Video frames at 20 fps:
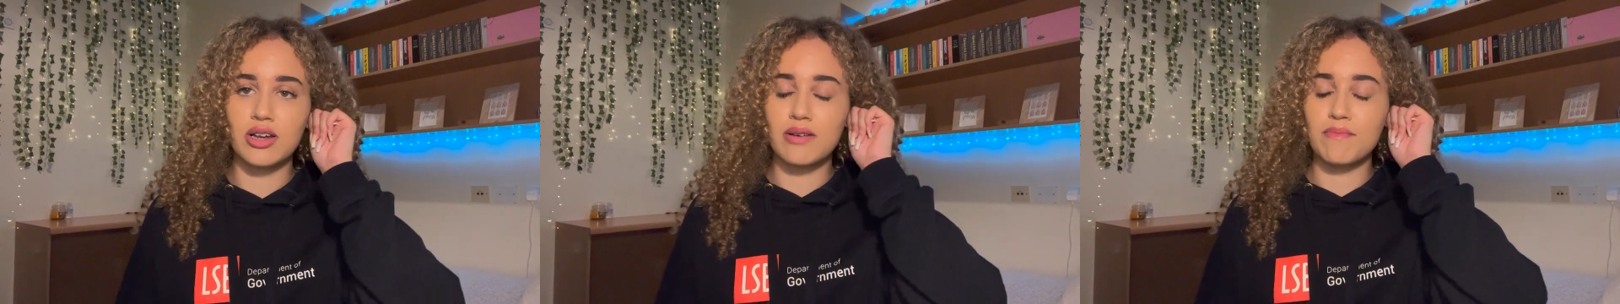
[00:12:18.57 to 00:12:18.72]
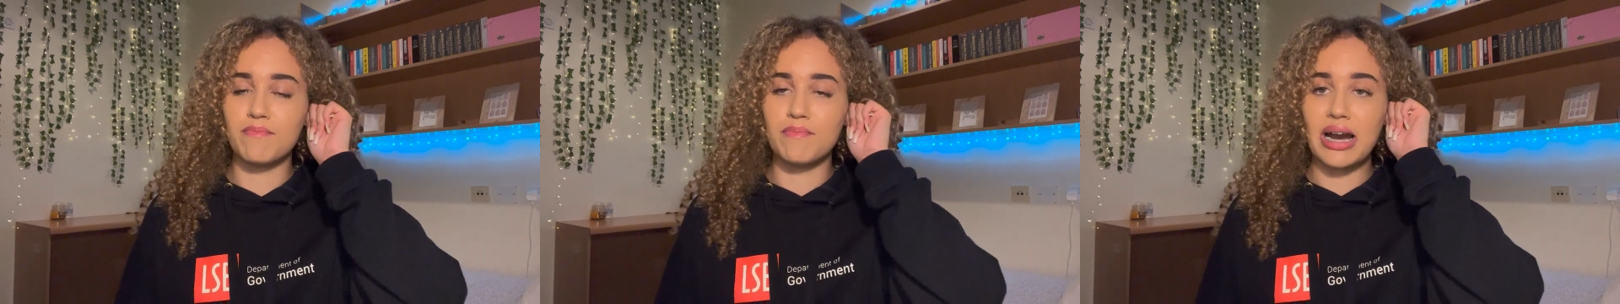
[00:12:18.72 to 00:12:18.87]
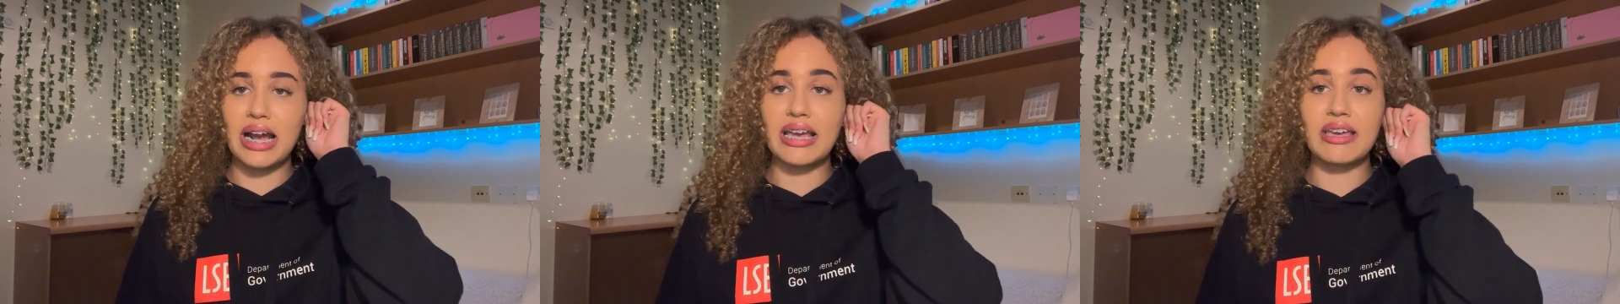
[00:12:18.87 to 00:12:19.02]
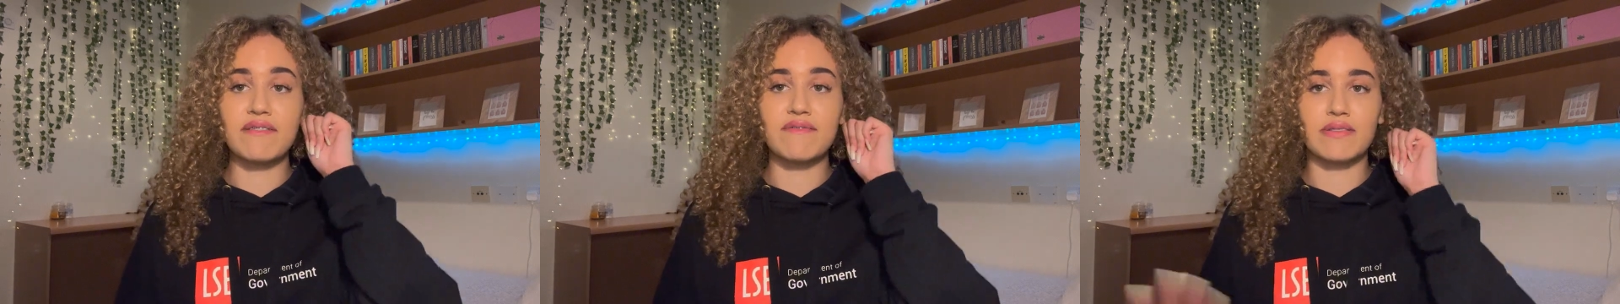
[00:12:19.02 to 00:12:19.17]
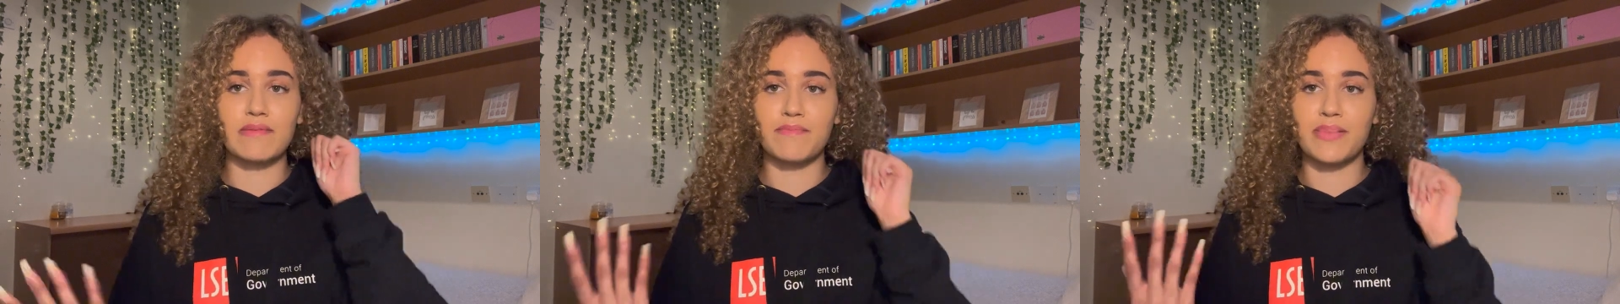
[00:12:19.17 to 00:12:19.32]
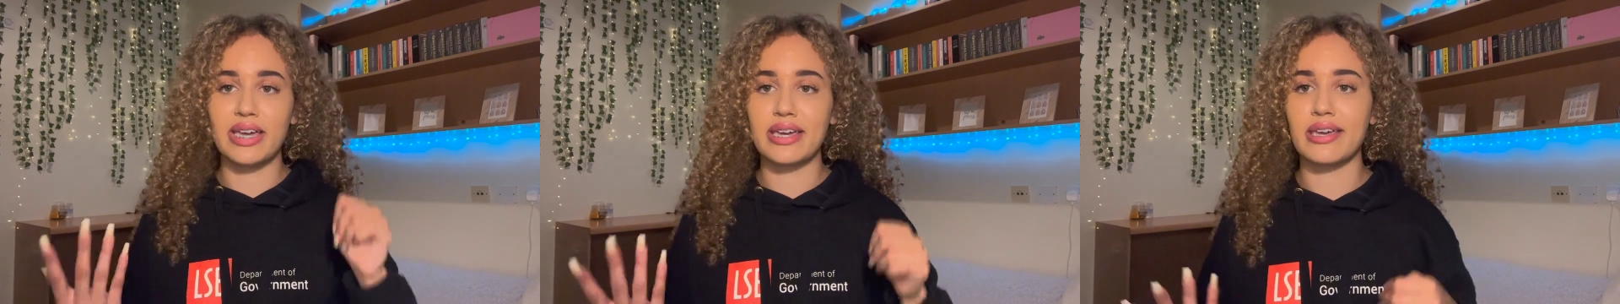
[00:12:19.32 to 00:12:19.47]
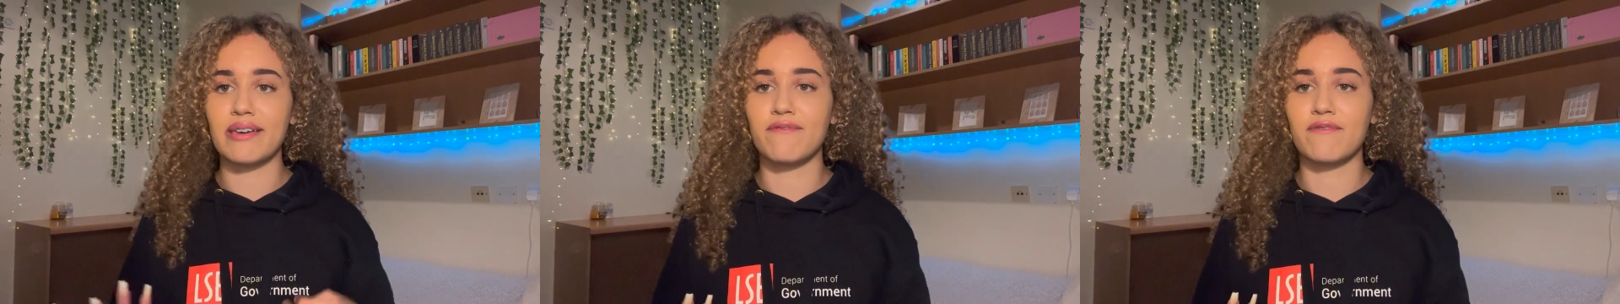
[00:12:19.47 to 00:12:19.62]
might even
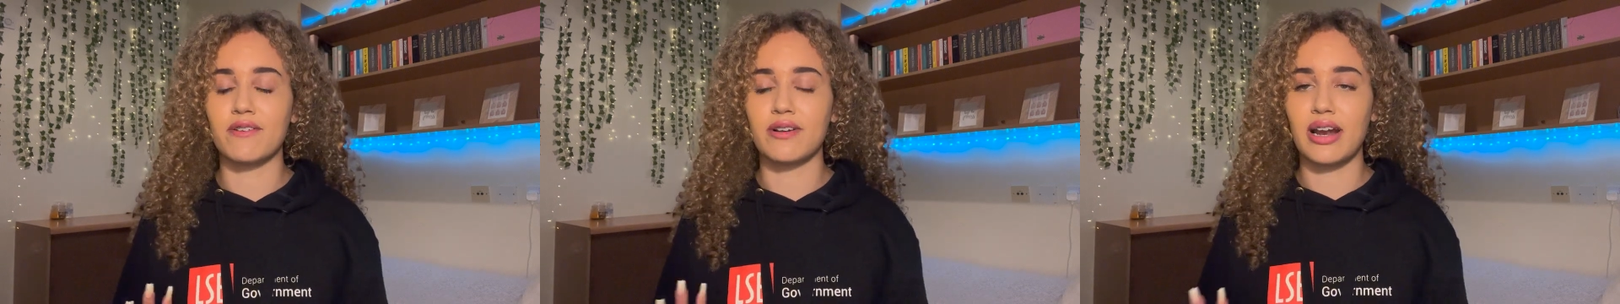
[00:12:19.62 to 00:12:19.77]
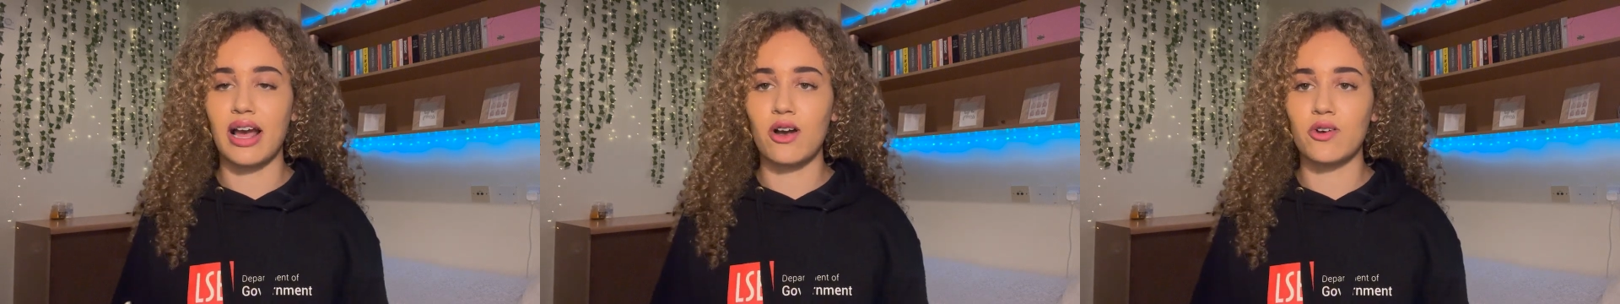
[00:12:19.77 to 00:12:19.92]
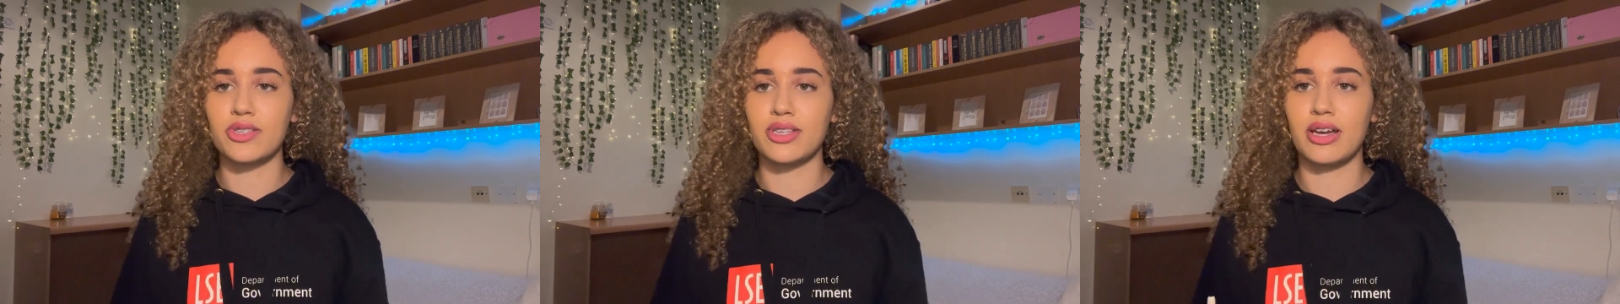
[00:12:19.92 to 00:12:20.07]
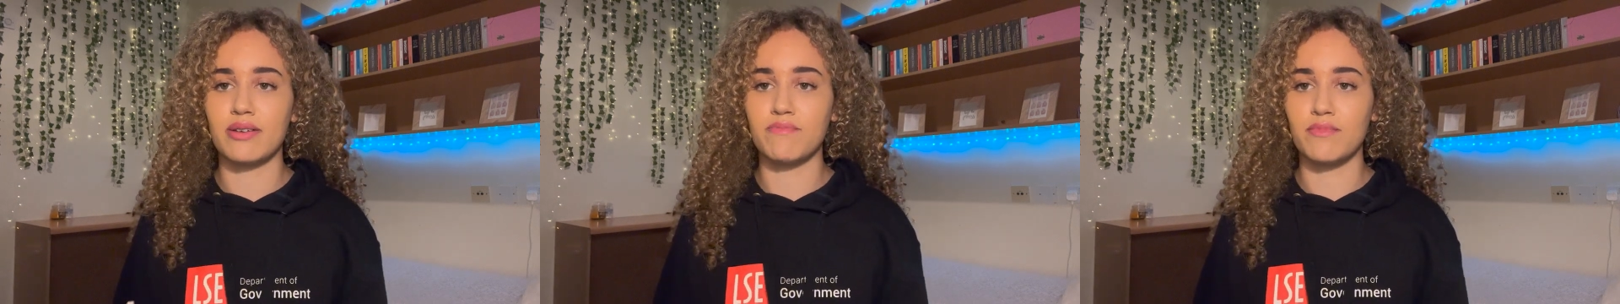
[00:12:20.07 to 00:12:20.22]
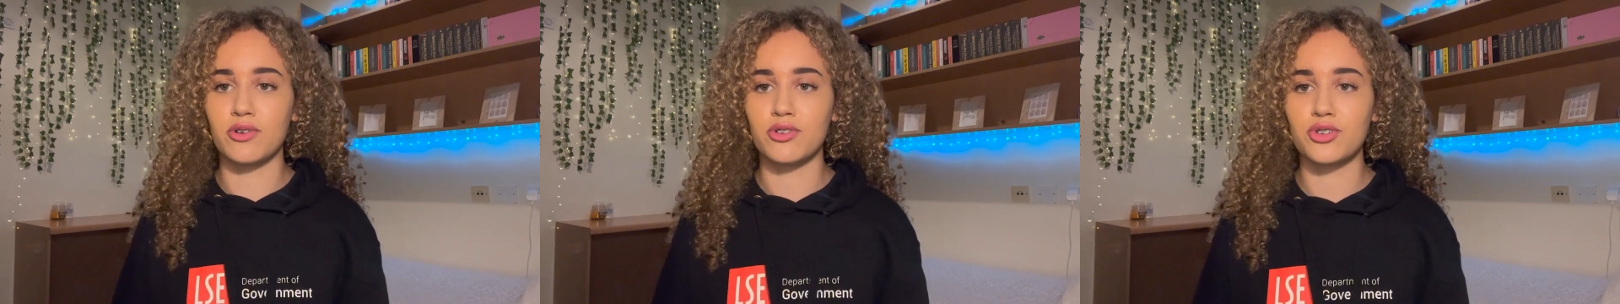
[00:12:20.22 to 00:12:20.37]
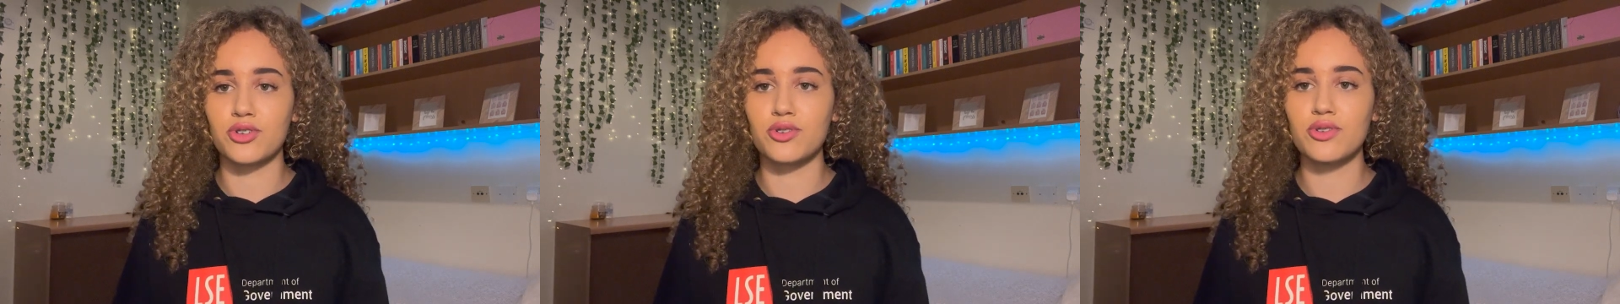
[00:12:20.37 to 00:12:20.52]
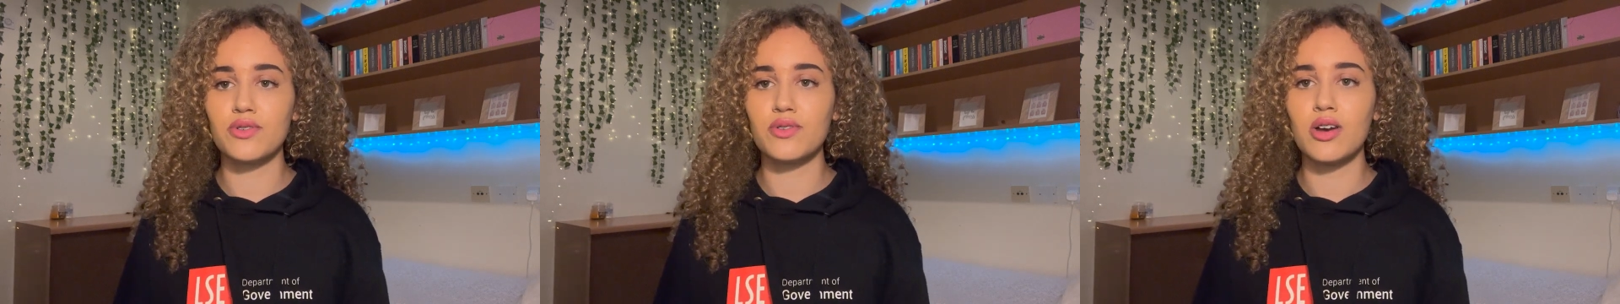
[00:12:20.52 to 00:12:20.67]
pick it for an outside
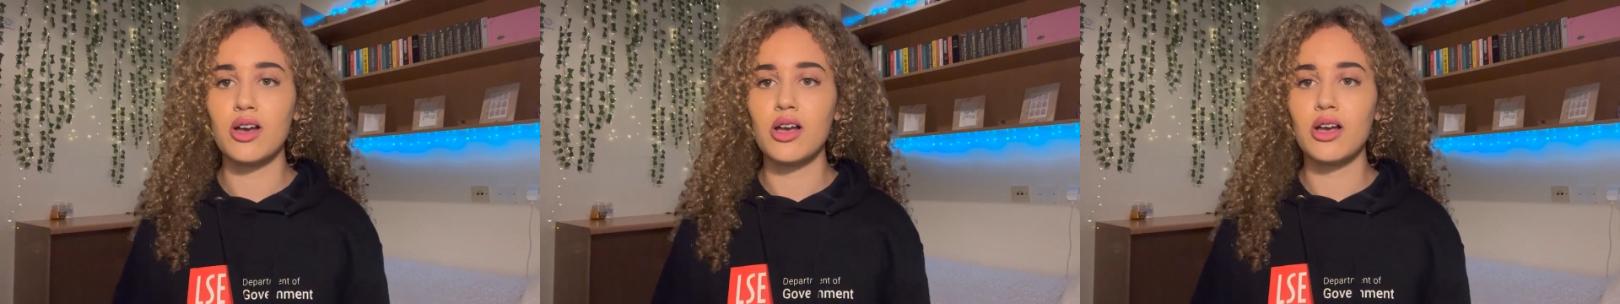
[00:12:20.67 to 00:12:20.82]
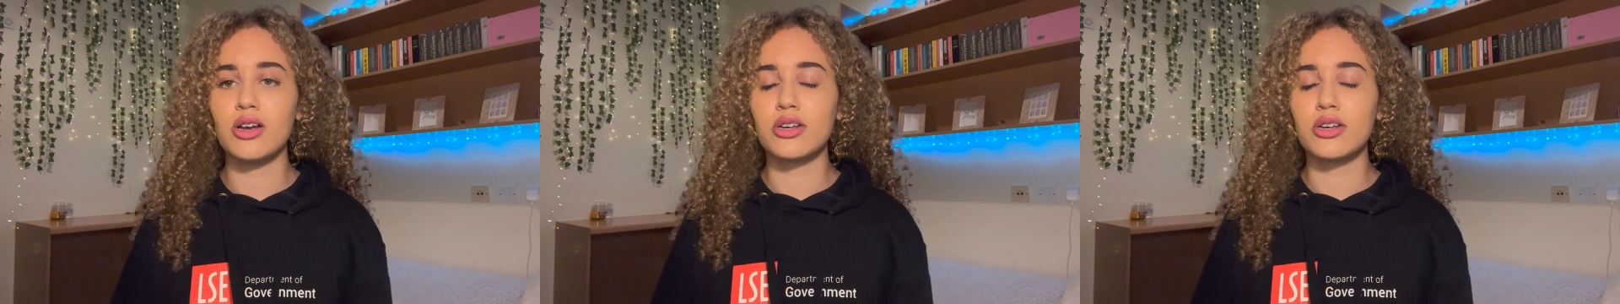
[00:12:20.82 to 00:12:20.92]
module.